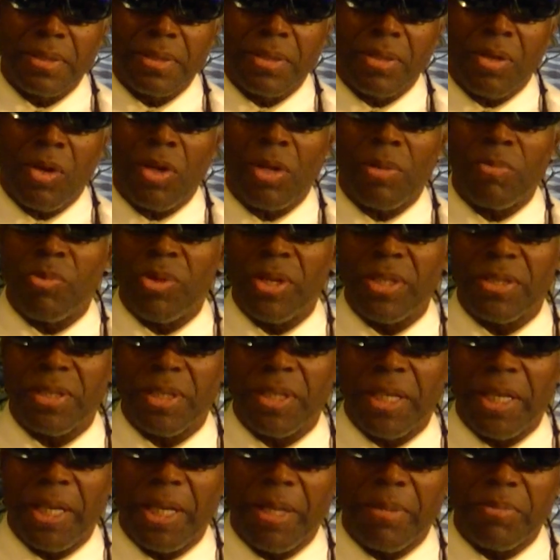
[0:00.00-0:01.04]
Call him what's her
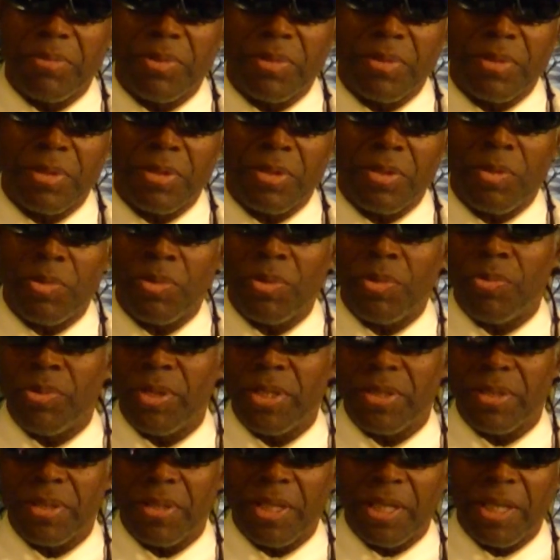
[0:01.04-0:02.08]
name. Throw the
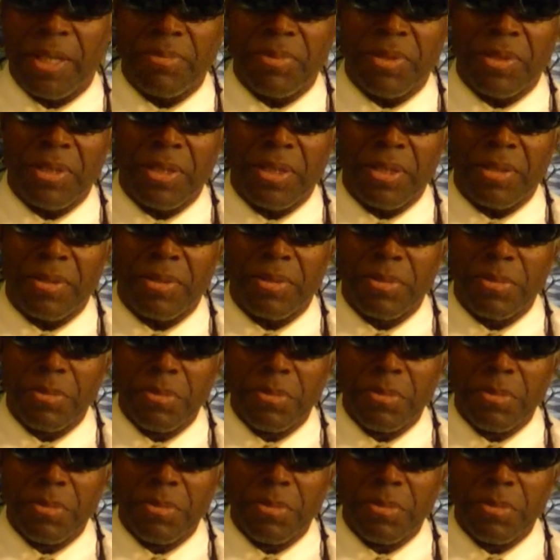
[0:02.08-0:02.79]
what's her name in there.